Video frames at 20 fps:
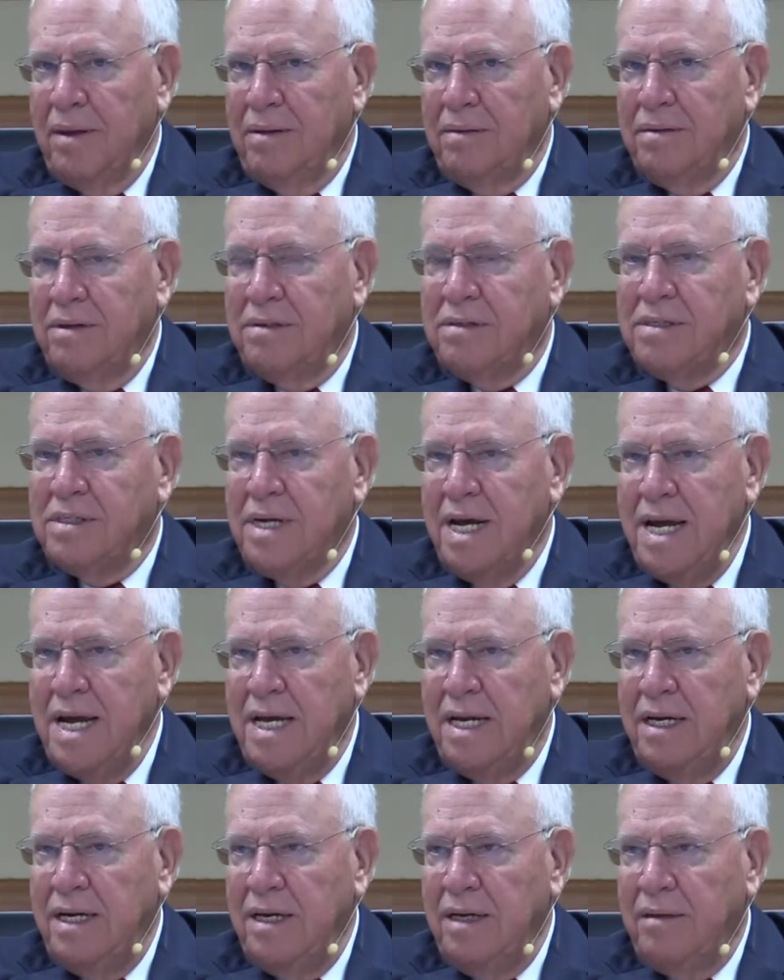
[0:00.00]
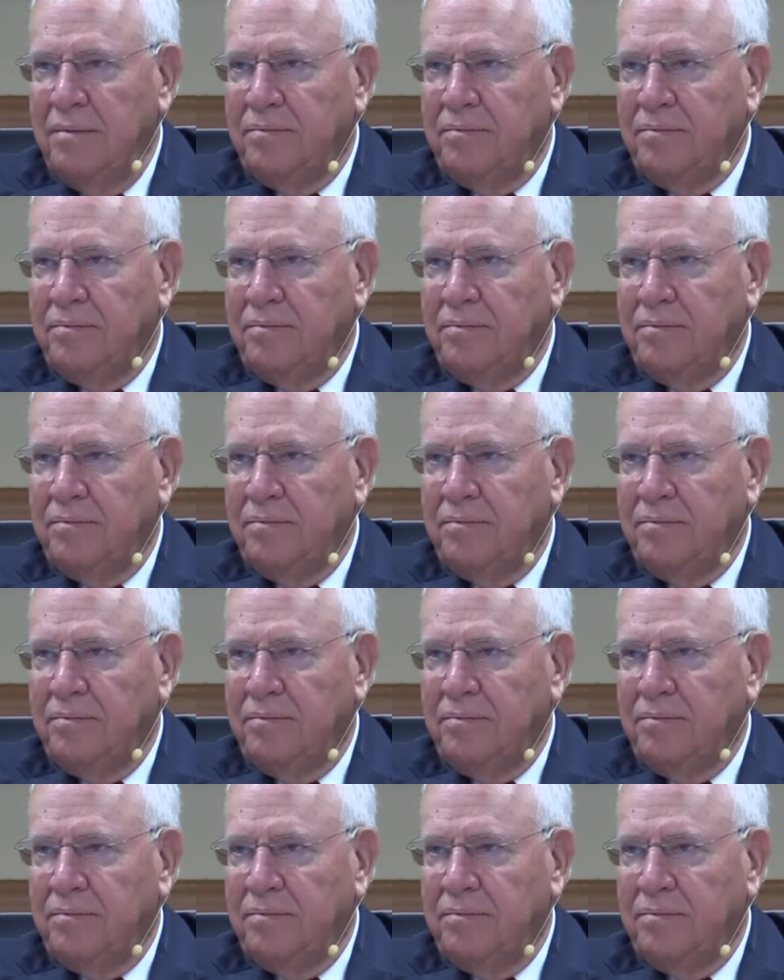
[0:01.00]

To say it